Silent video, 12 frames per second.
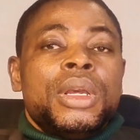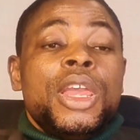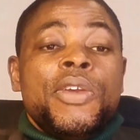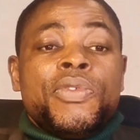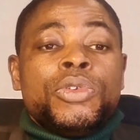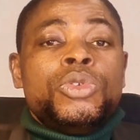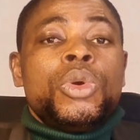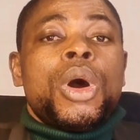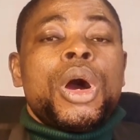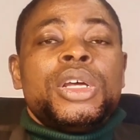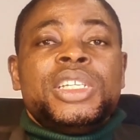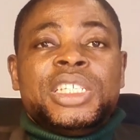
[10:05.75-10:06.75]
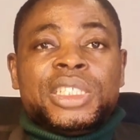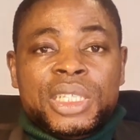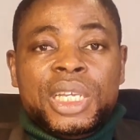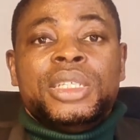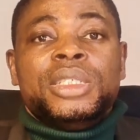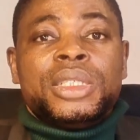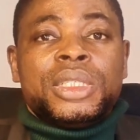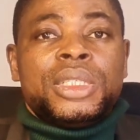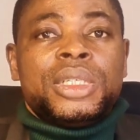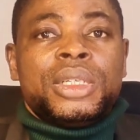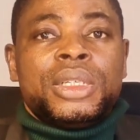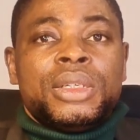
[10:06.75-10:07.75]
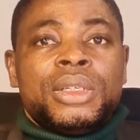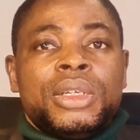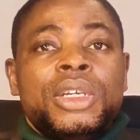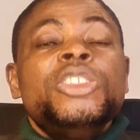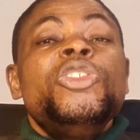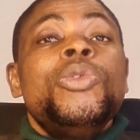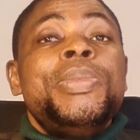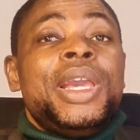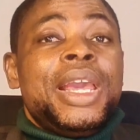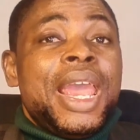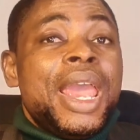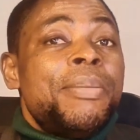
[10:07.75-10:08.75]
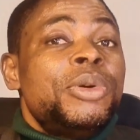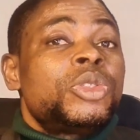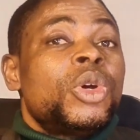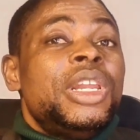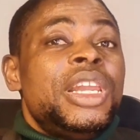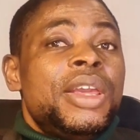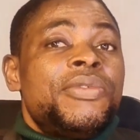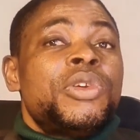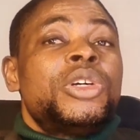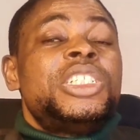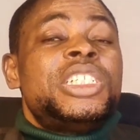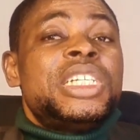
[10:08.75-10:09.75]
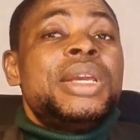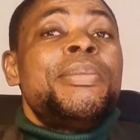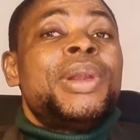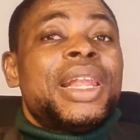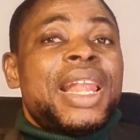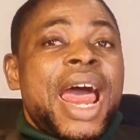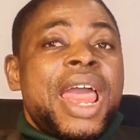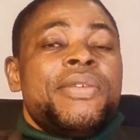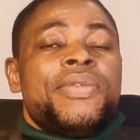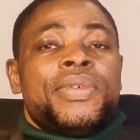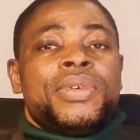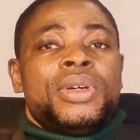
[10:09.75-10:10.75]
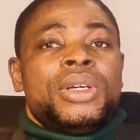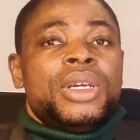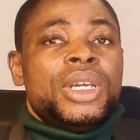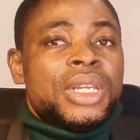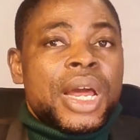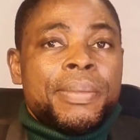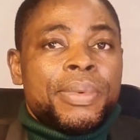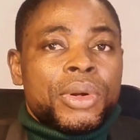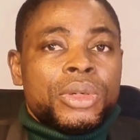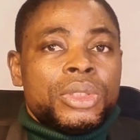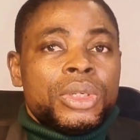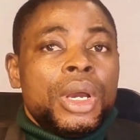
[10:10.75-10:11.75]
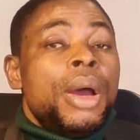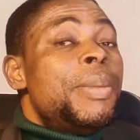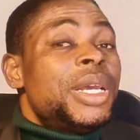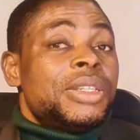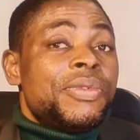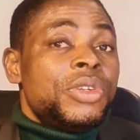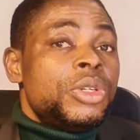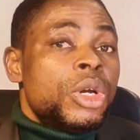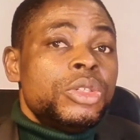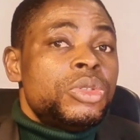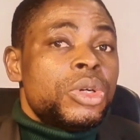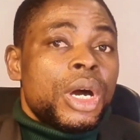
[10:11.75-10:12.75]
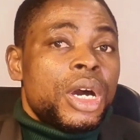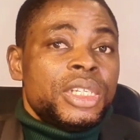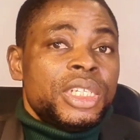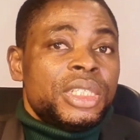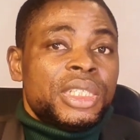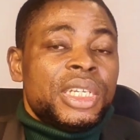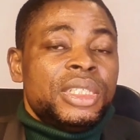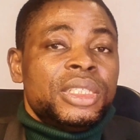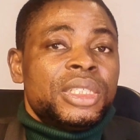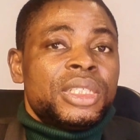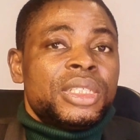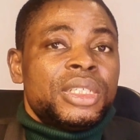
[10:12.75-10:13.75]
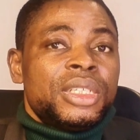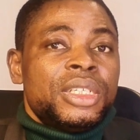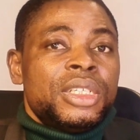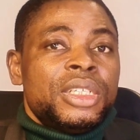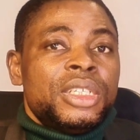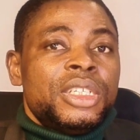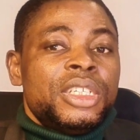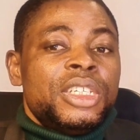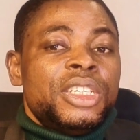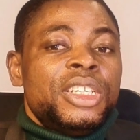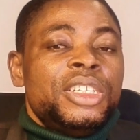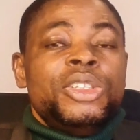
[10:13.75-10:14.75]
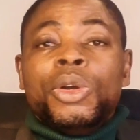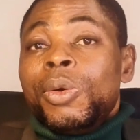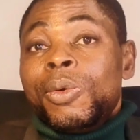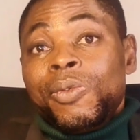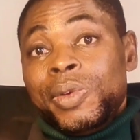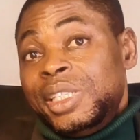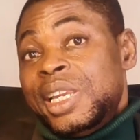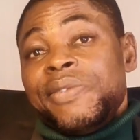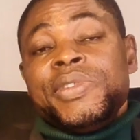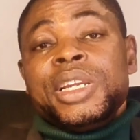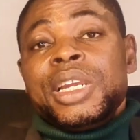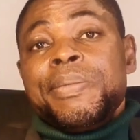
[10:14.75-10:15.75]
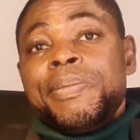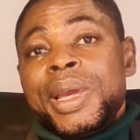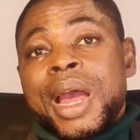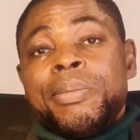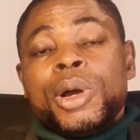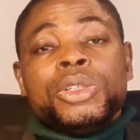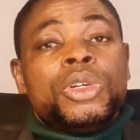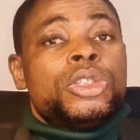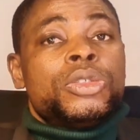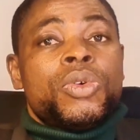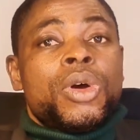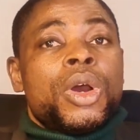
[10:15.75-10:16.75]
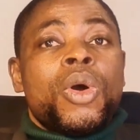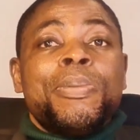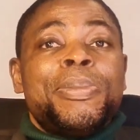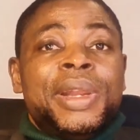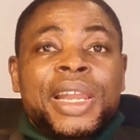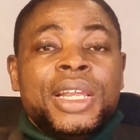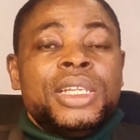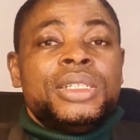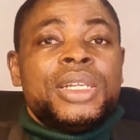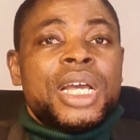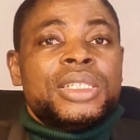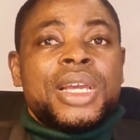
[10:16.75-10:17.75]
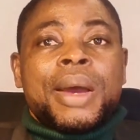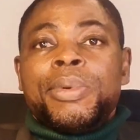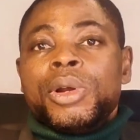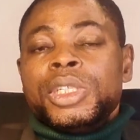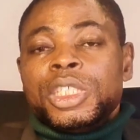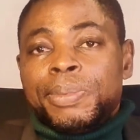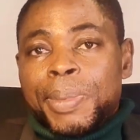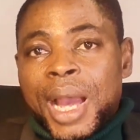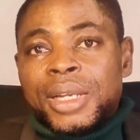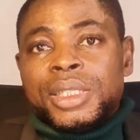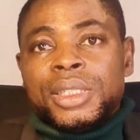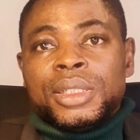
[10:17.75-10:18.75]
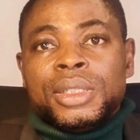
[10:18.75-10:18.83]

If you do all these things, you'll be able to live your dream life in abroad. But if you don't do all these things, you will definitely be among those who are complaining that abroad is bad.